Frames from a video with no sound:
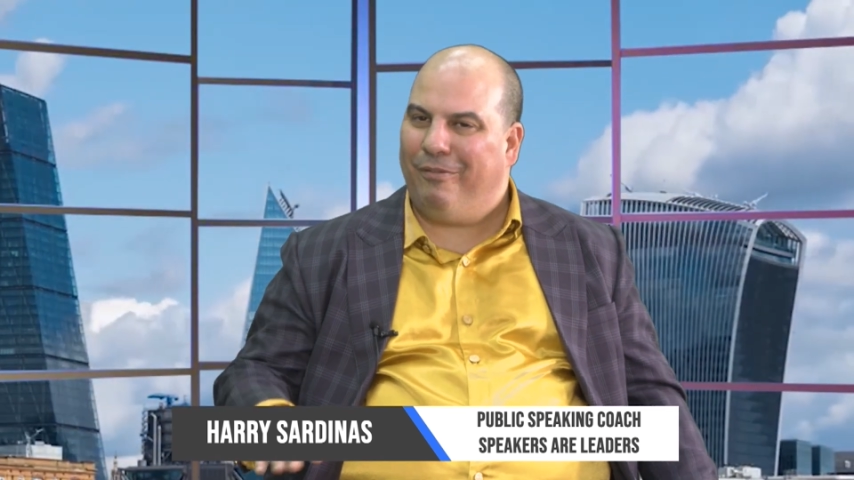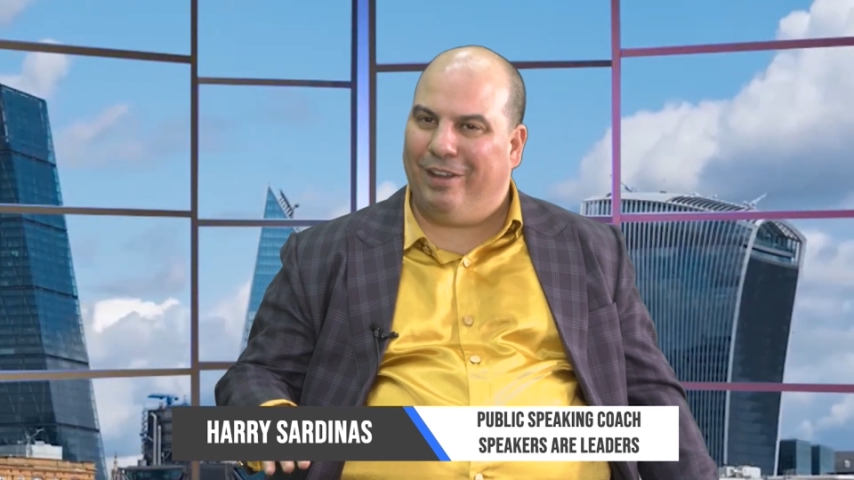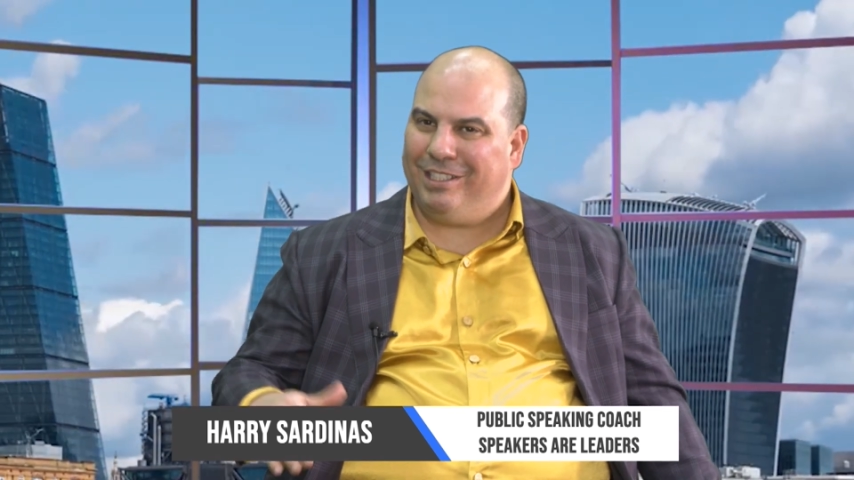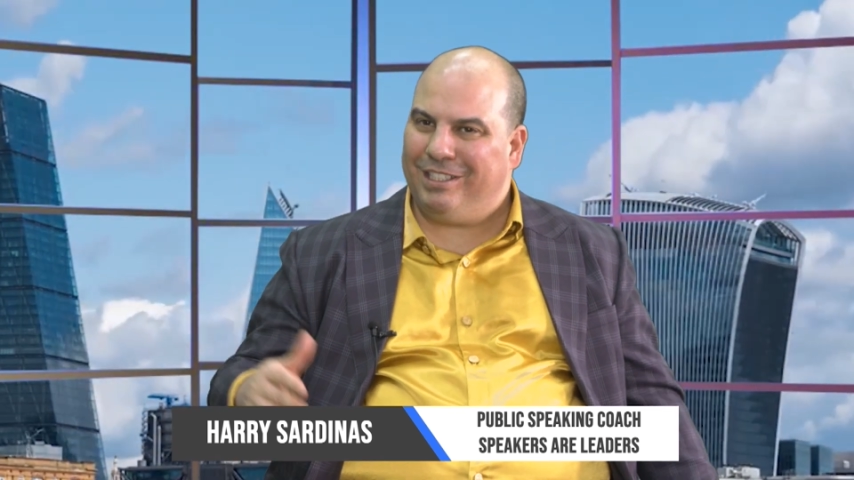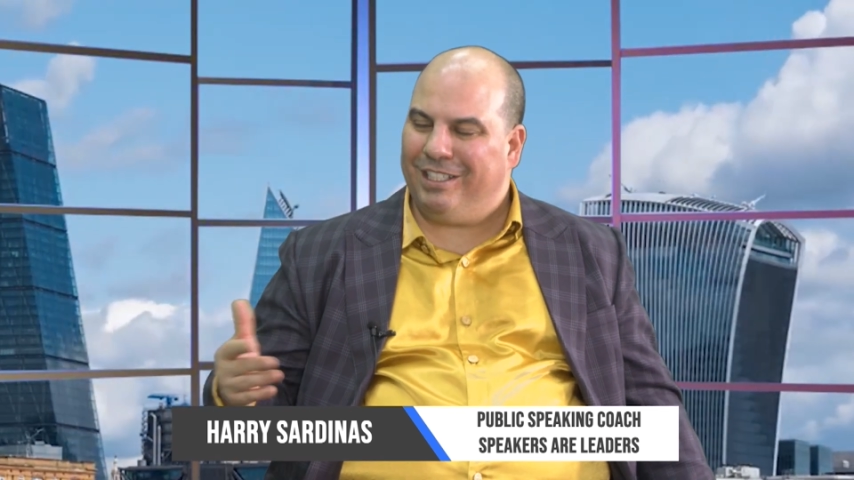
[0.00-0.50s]

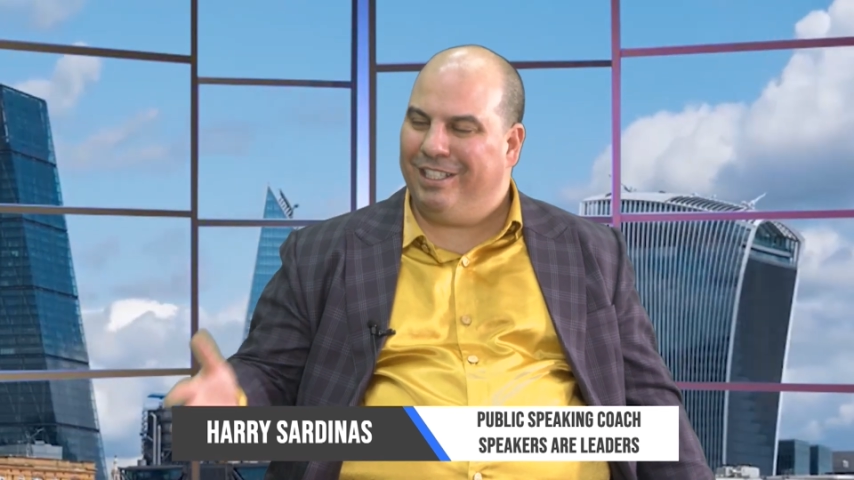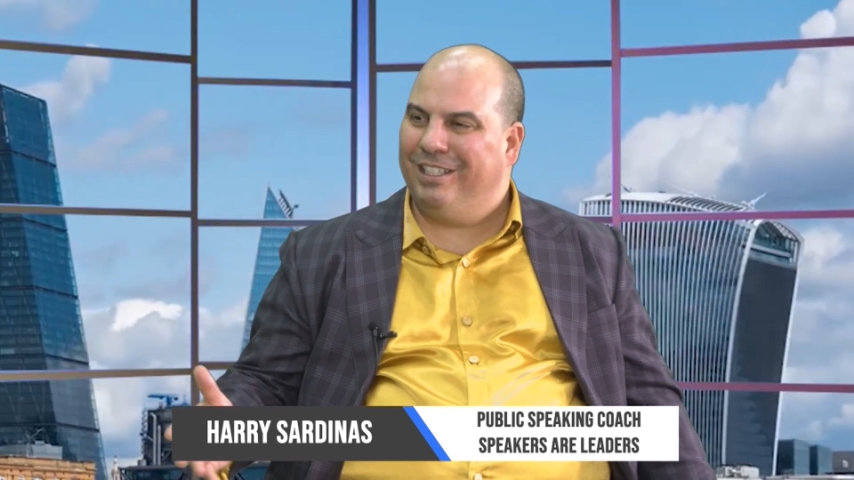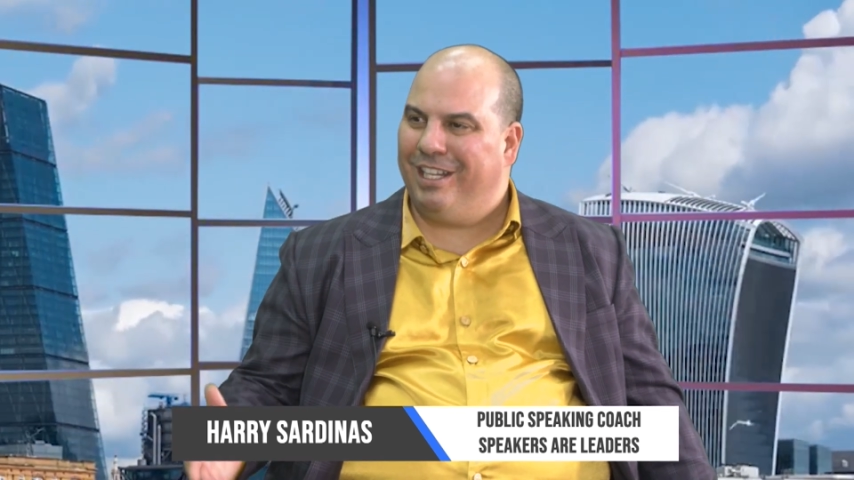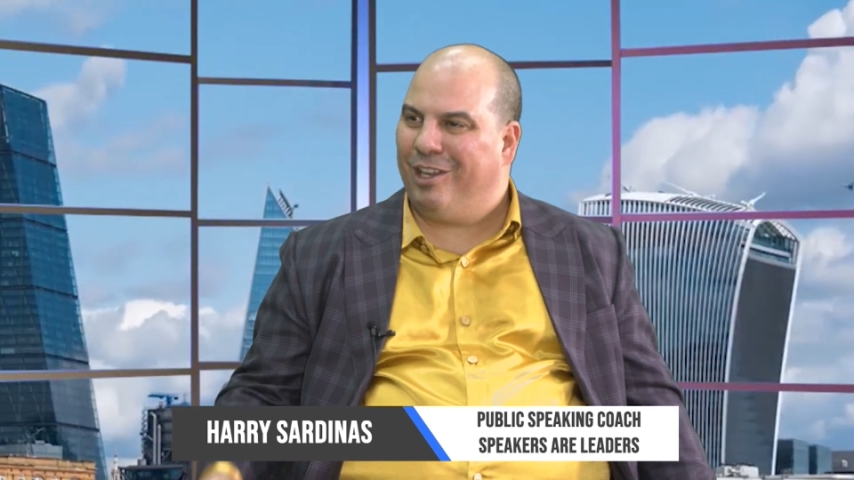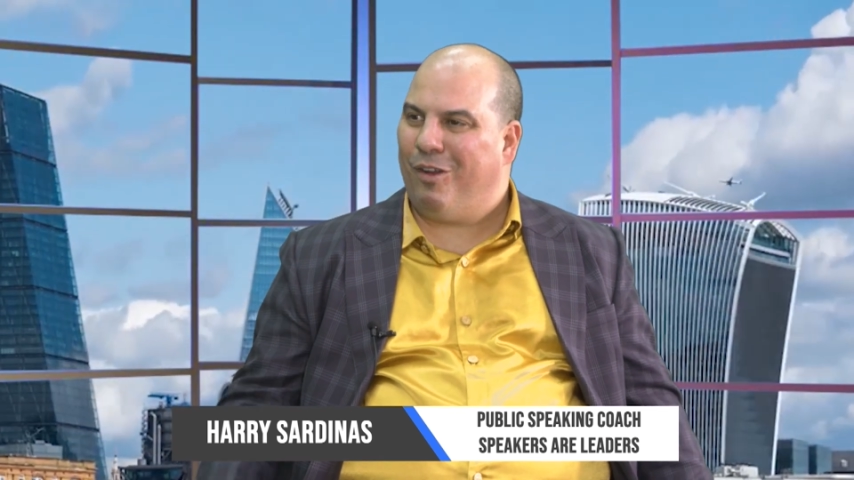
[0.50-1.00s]
face
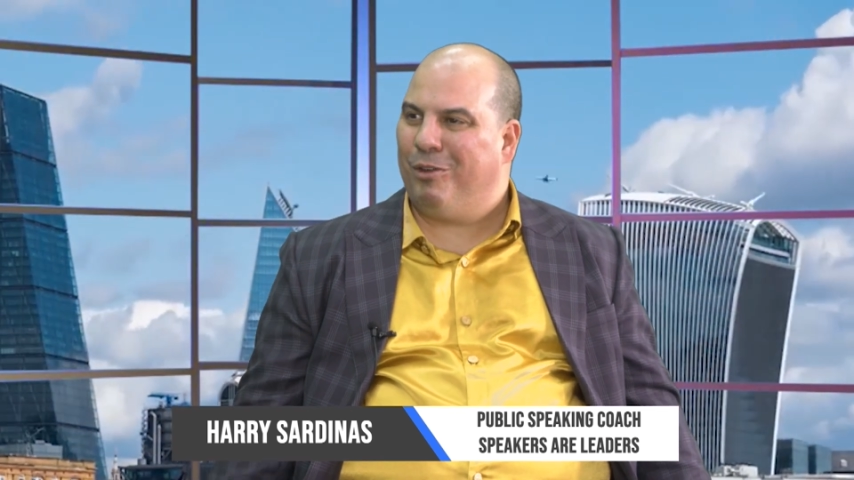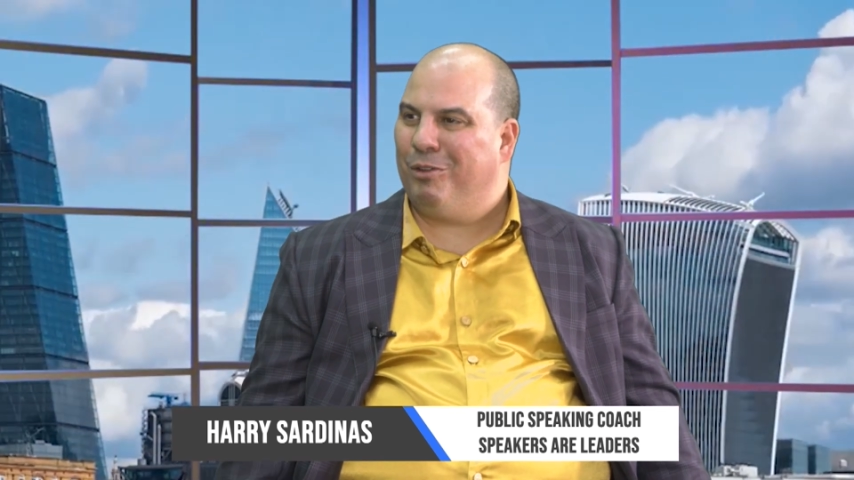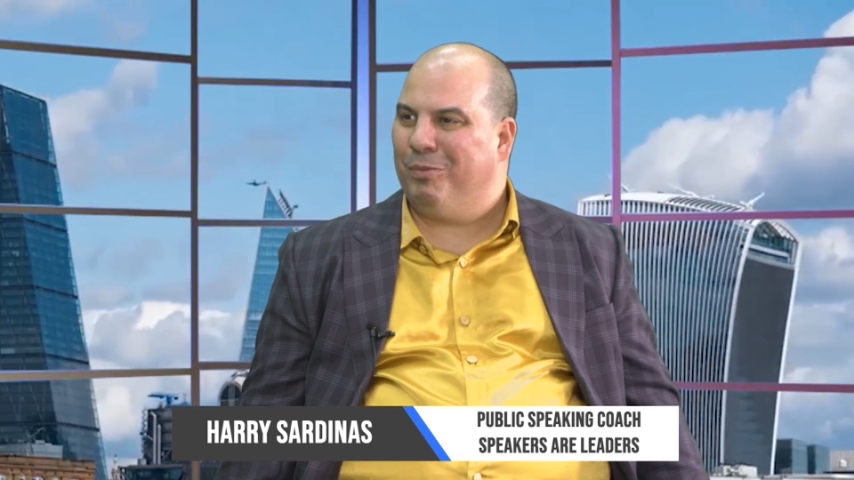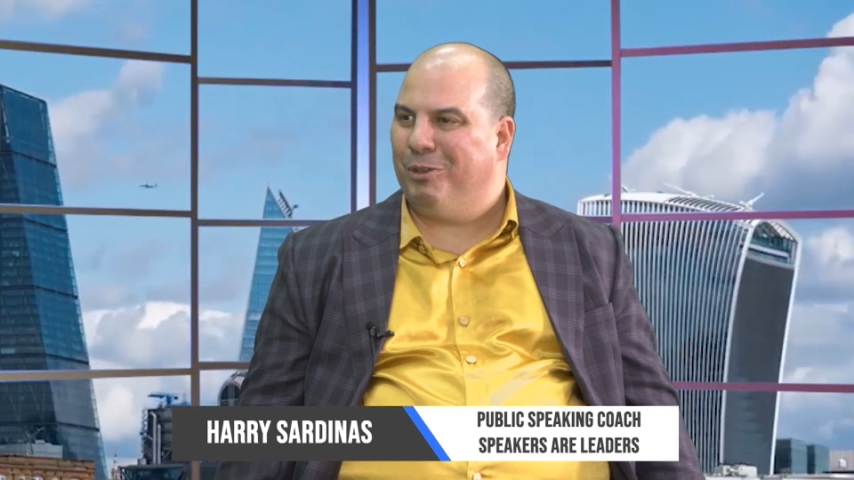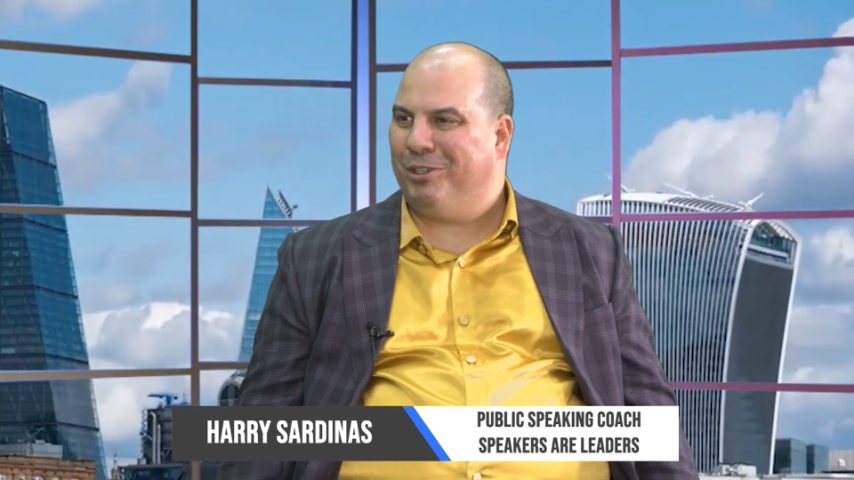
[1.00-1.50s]
in the cover
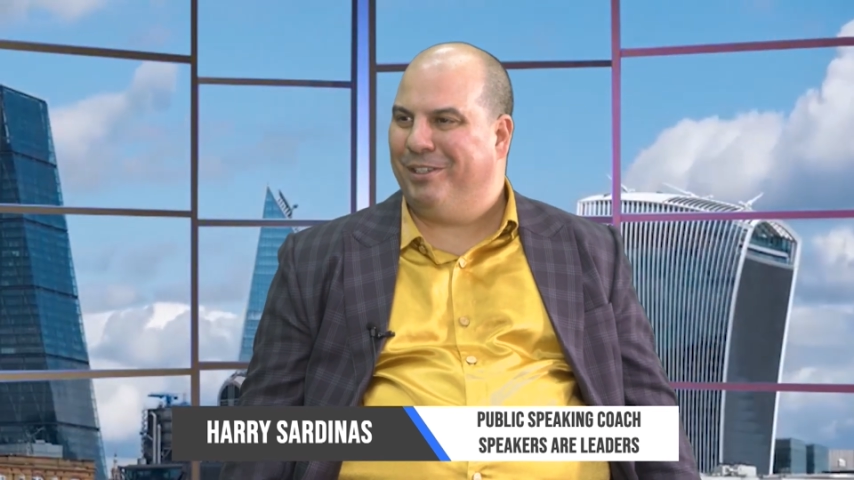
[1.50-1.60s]
of the book?